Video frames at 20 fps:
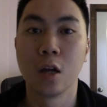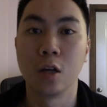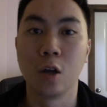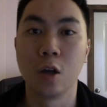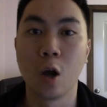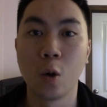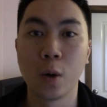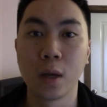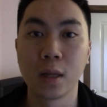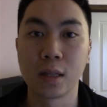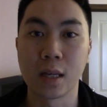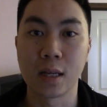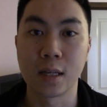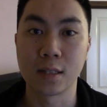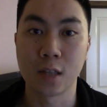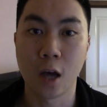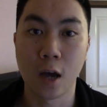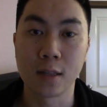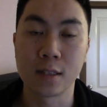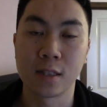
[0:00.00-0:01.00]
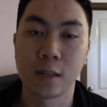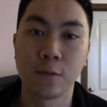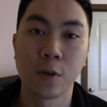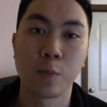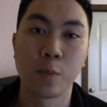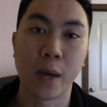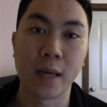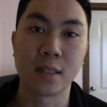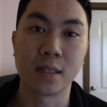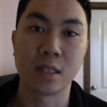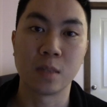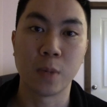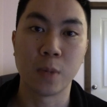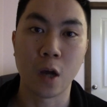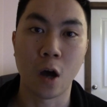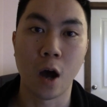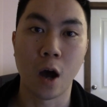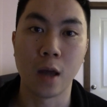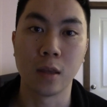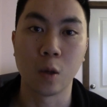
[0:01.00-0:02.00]
Knowing the scientific basis
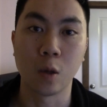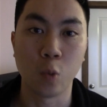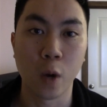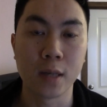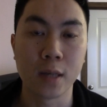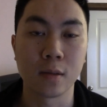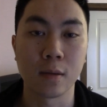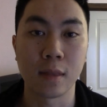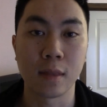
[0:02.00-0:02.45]
behind the ways